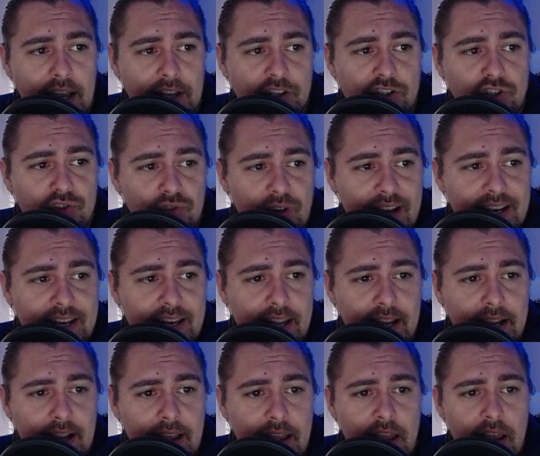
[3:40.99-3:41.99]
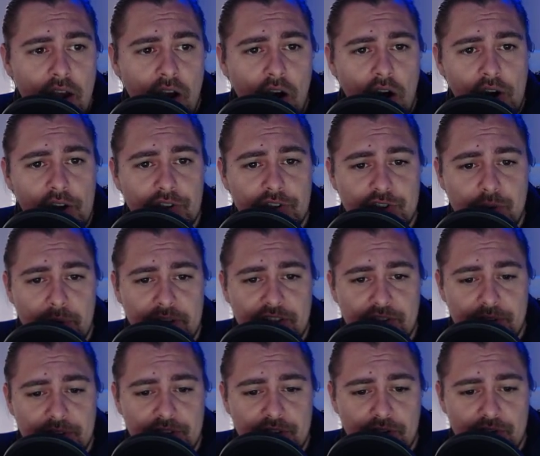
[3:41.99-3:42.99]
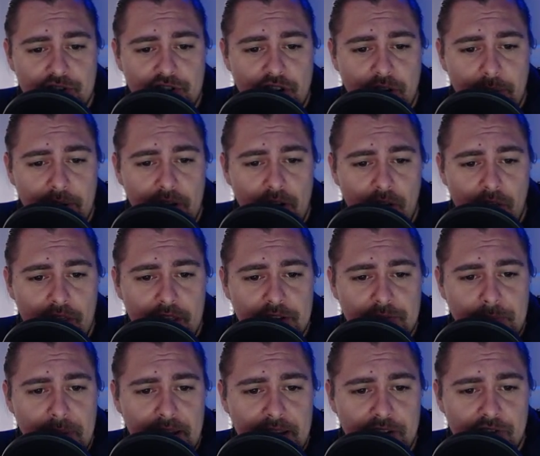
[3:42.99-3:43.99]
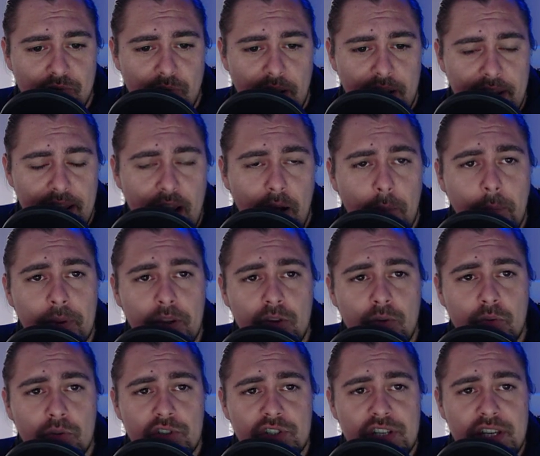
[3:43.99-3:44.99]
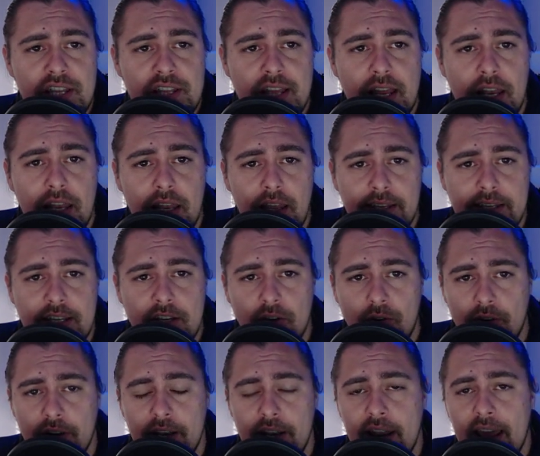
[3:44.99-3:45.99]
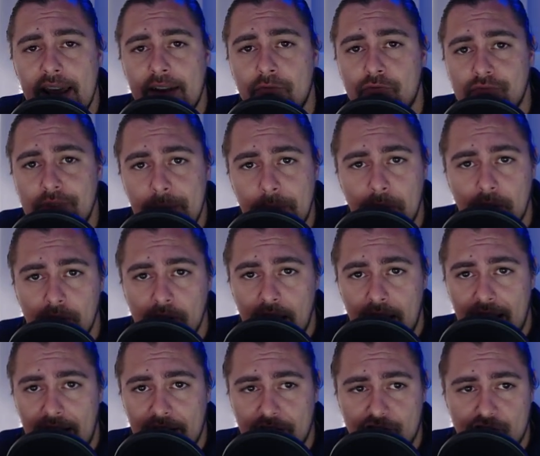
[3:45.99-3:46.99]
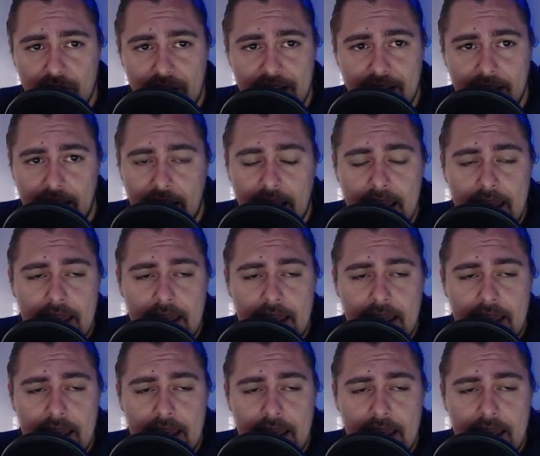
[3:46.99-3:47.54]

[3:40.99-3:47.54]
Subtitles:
trending on Twitter, it's not showing on this page right now, but you will see that Litecoin and Ripple are trending.